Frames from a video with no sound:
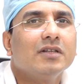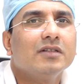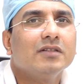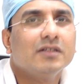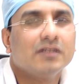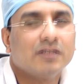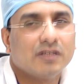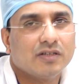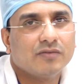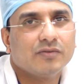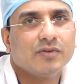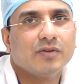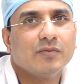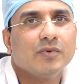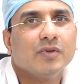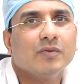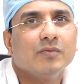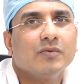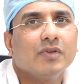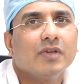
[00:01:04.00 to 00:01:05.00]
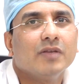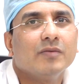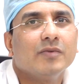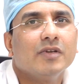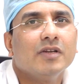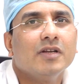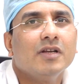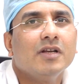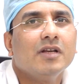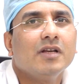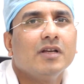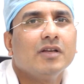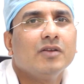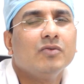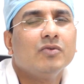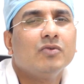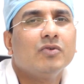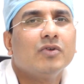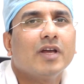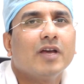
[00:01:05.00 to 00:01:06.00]
these kind of symptoms. I mean,
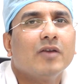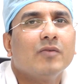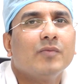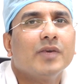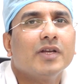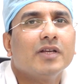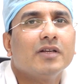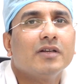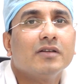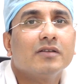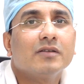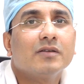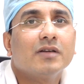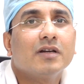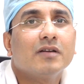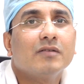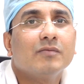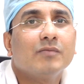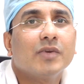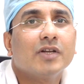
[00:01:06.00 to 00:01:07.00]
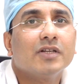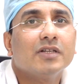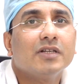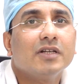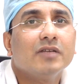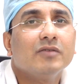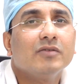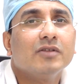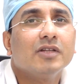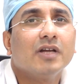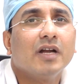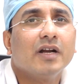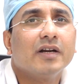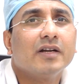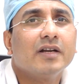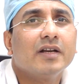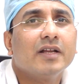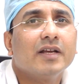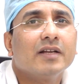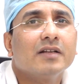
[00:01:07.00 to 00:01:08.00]
you could have patients presenting with heart
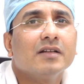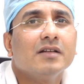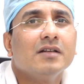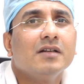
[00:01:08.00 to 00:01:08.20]
attack